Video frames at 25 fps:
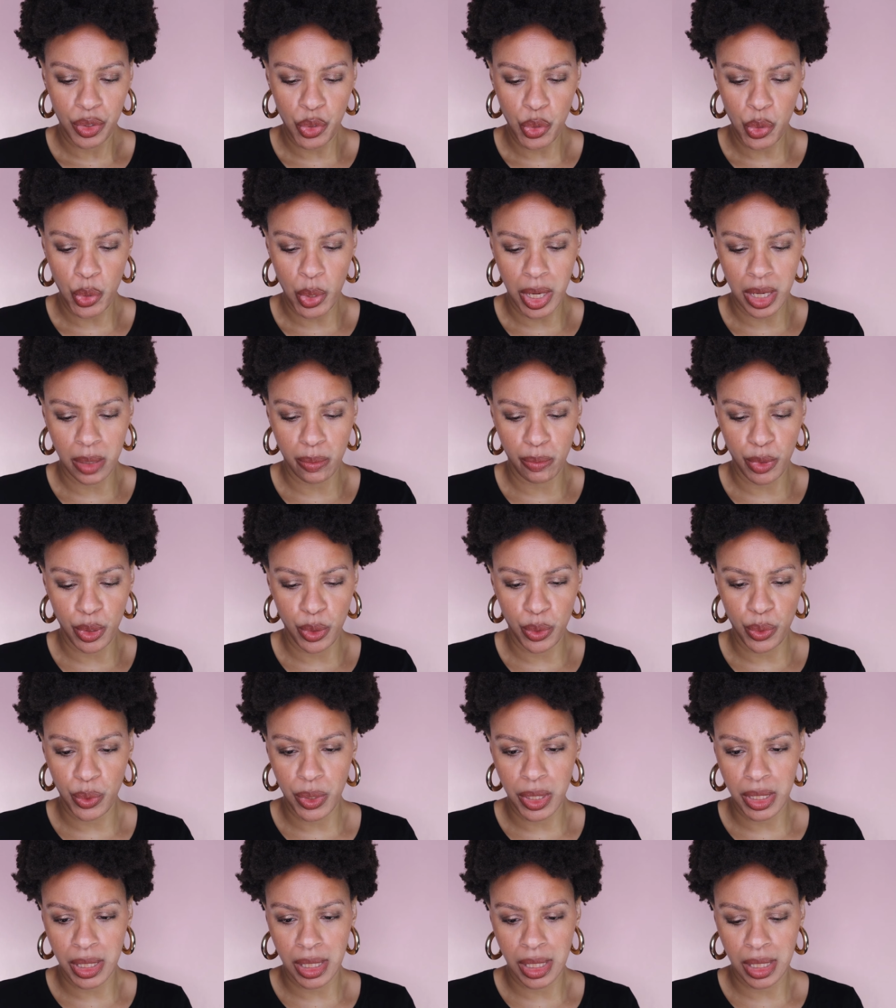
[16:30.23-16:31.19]
Trend
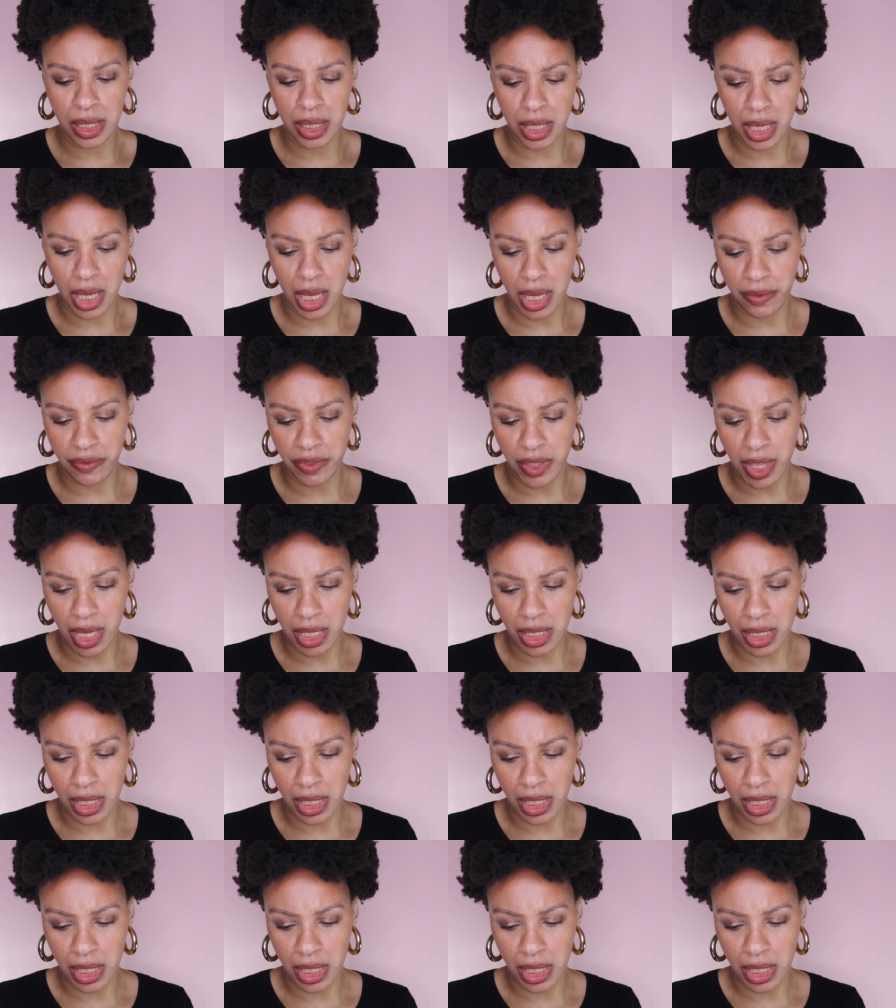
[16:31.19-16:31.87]
Mood and see if they